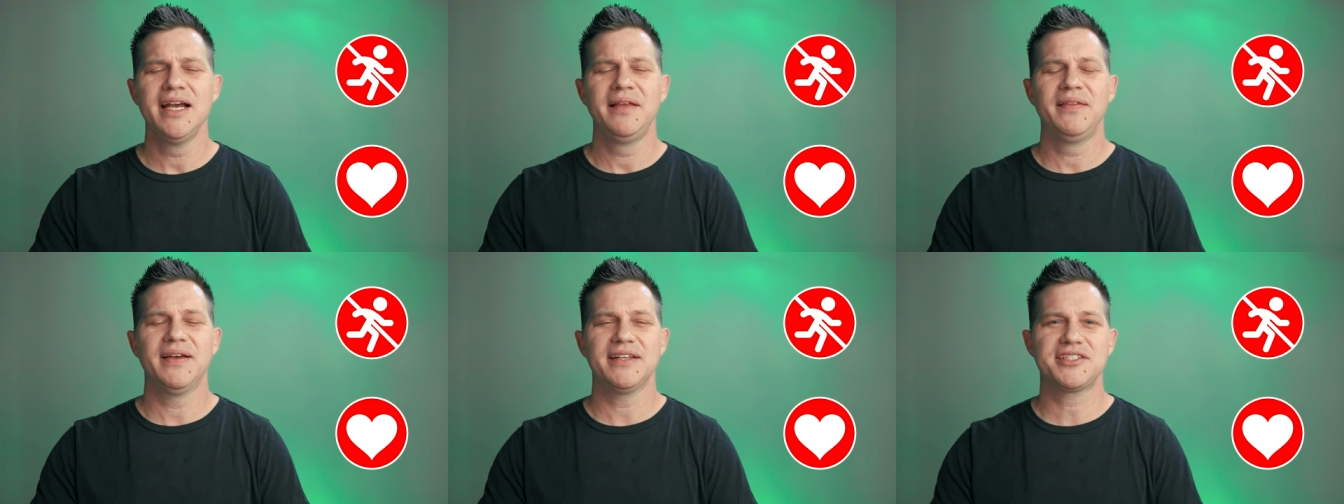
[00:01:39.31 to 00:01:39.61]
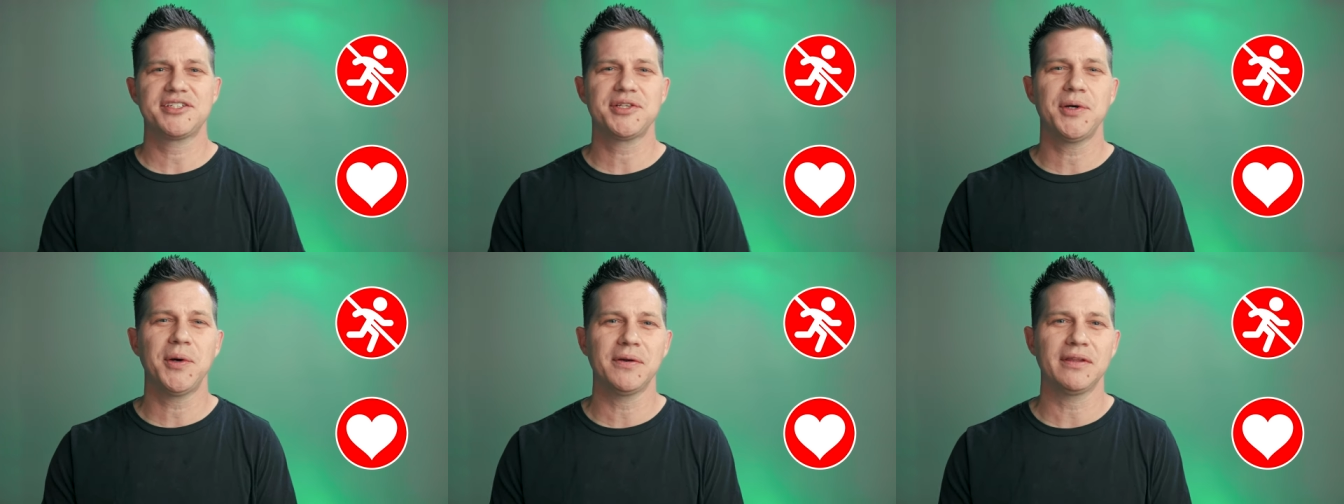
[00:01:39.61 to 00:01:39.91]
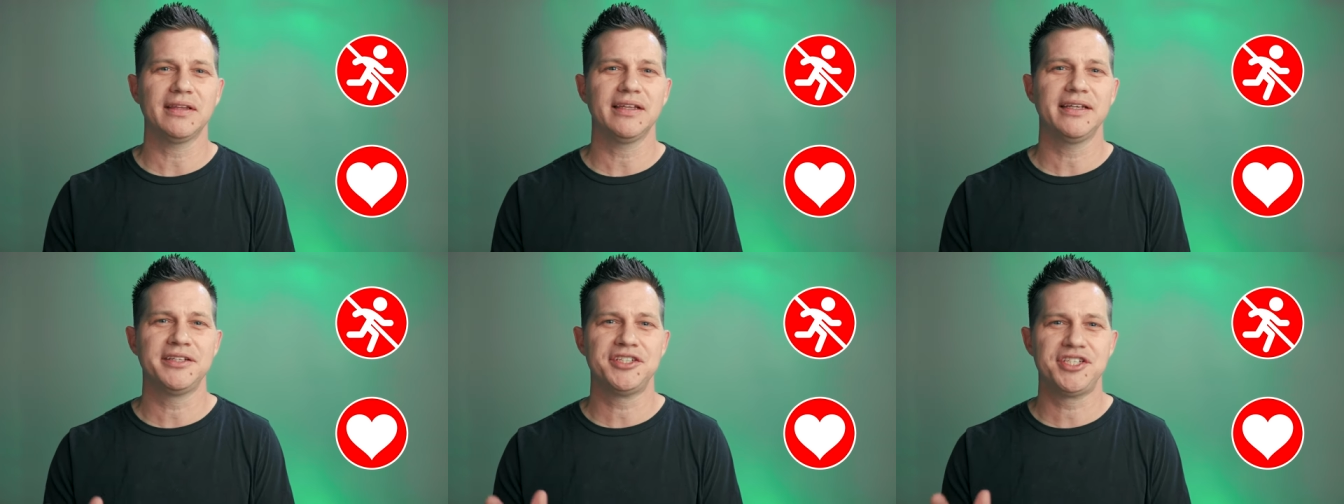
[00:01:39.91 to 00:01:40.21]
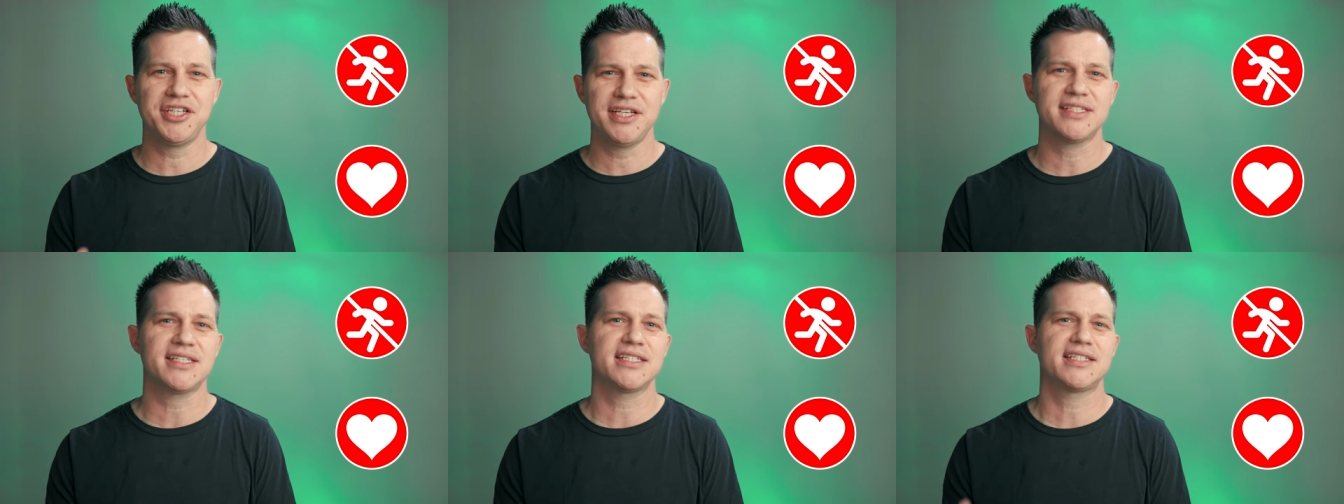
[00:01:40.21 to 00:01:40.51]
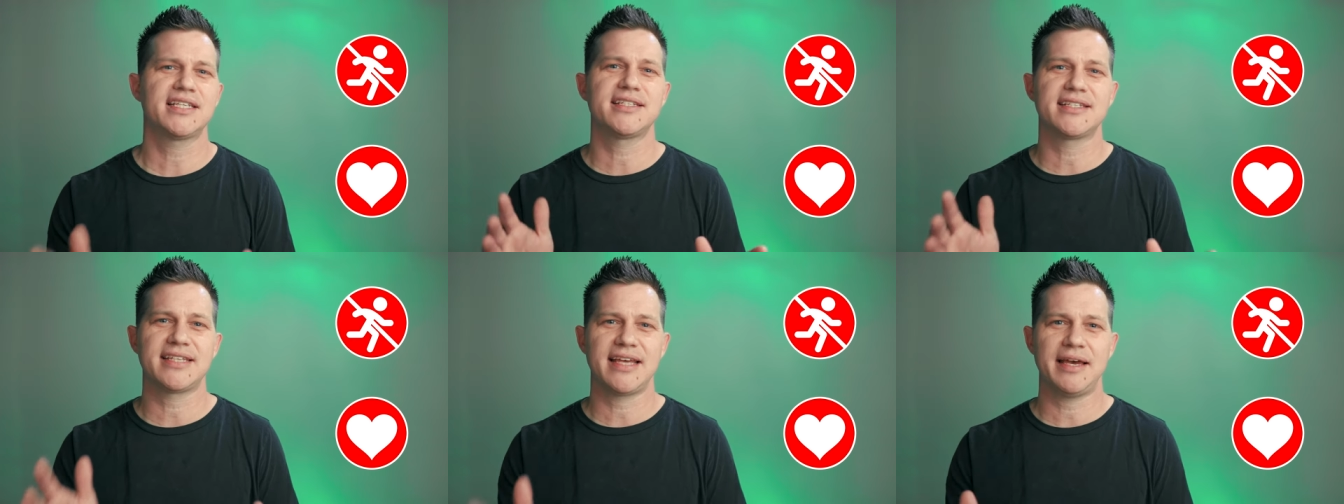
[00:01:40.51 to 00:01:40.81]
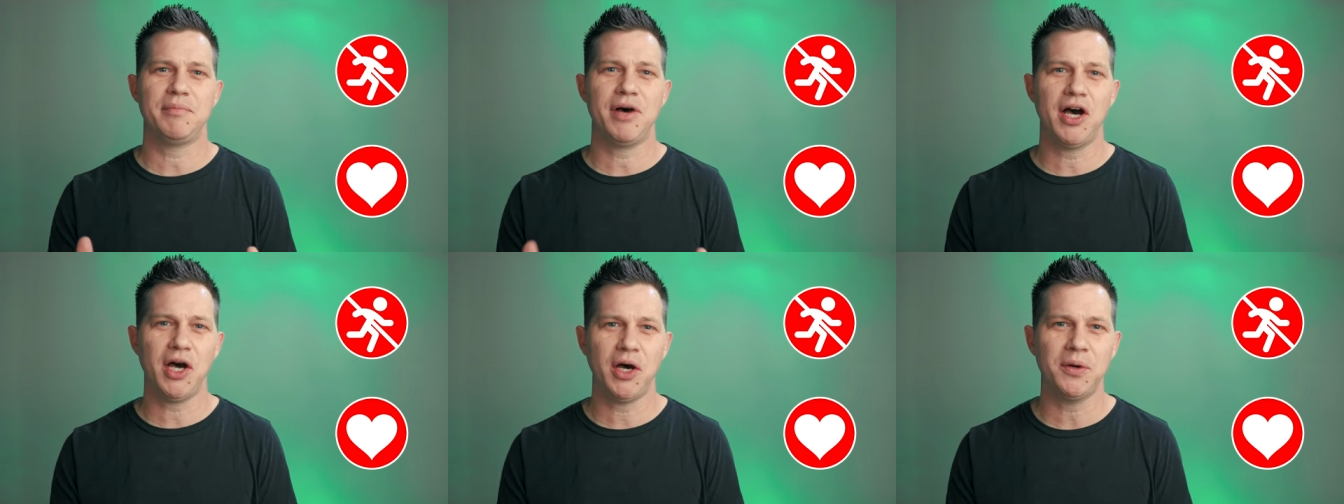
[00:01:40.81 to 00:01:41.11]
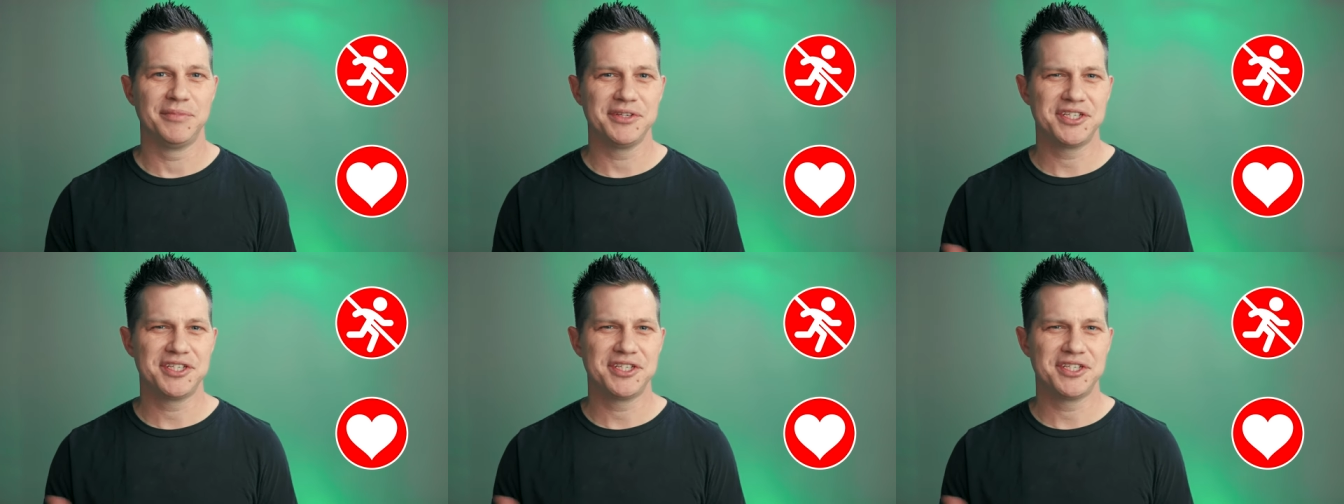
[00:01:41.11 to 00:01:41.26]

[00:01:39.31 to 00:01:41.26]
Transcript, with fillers: That's totally Jesus' MO.